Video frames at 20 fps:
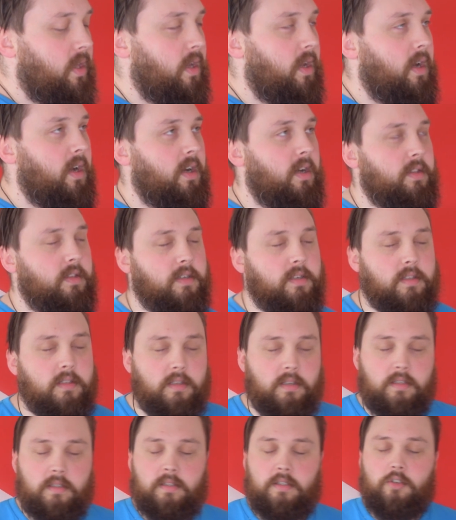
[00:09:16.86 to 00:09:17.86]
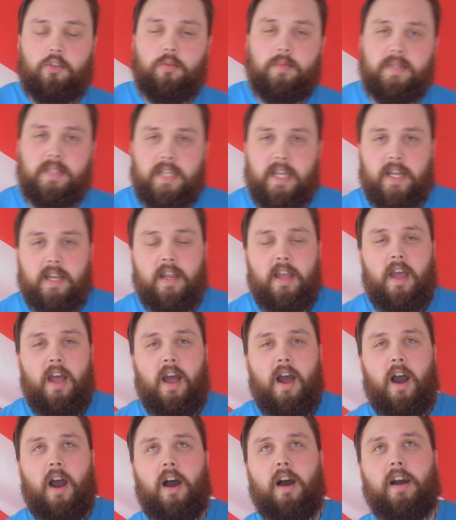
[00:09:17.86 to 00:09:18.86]
ScubaJet,
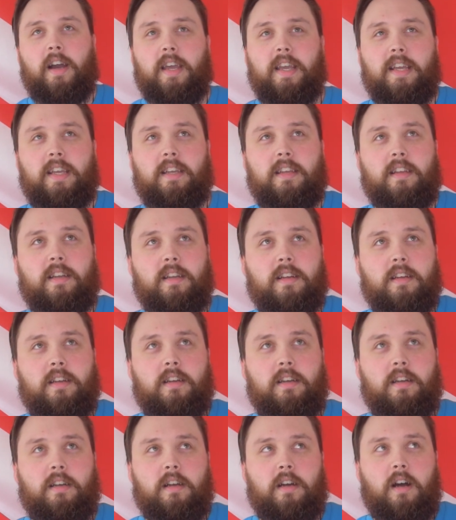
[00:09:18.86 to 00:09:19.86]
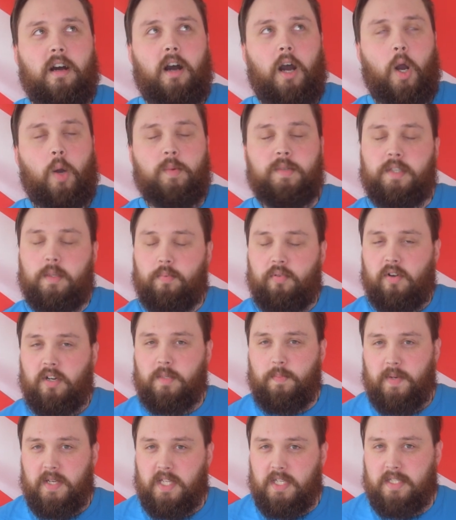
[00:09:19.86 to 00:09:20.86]
I was surprised
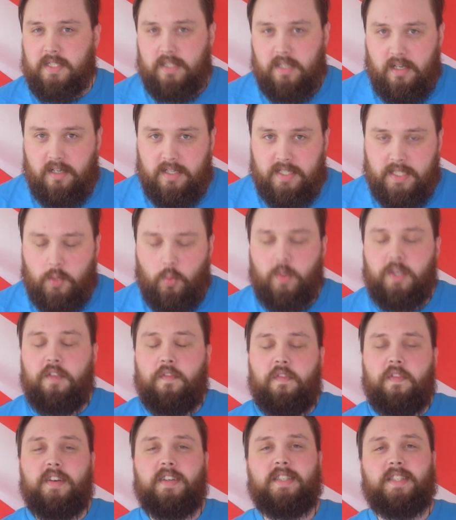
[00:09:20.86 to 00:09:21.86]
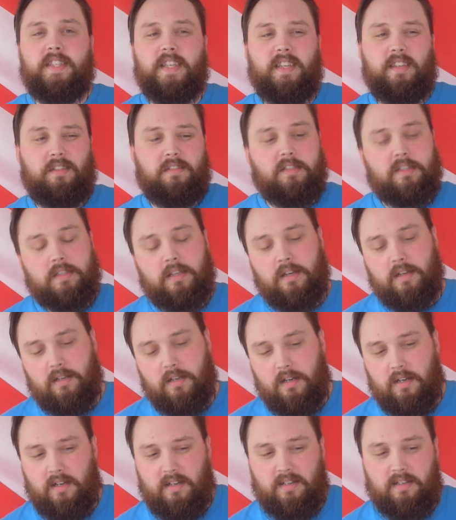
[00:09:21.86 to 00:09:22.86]
by the size. When you first see it, you just go,
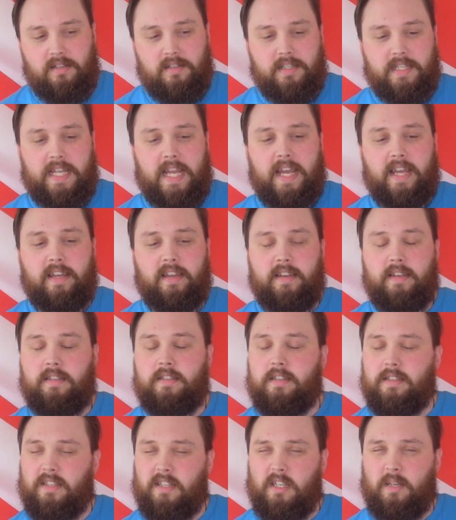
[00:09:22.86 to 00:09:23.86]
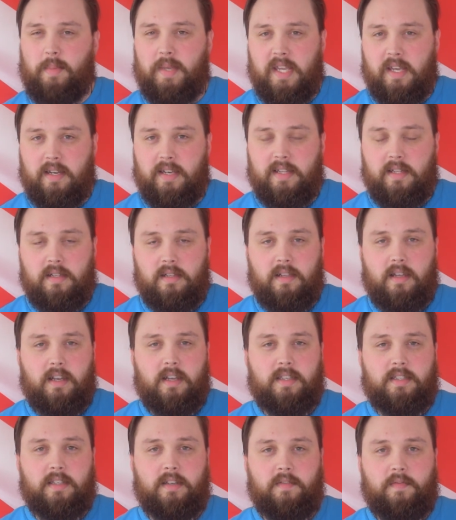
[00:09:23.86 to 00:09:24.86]
oh, okay, it's just going to be a little
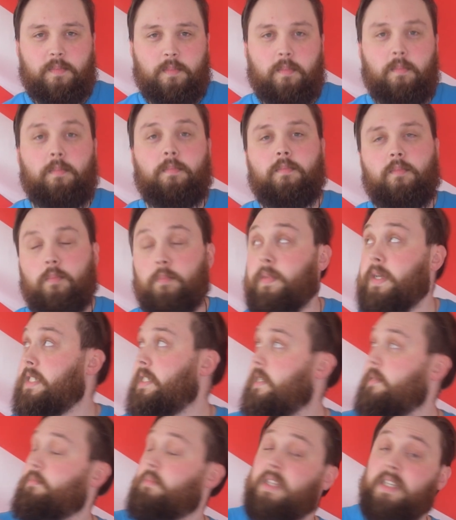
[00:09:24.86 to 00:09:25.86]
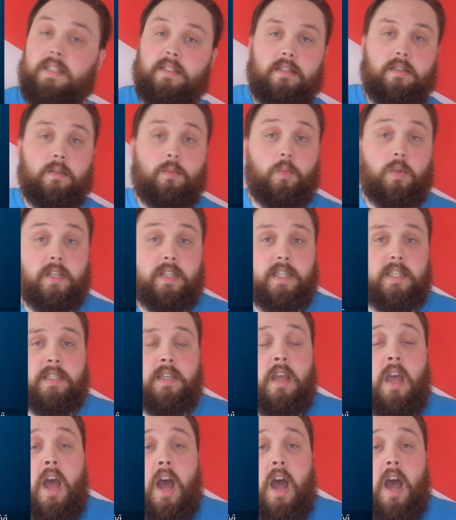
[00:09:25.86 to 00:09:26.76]
sort of, basically this is what it is.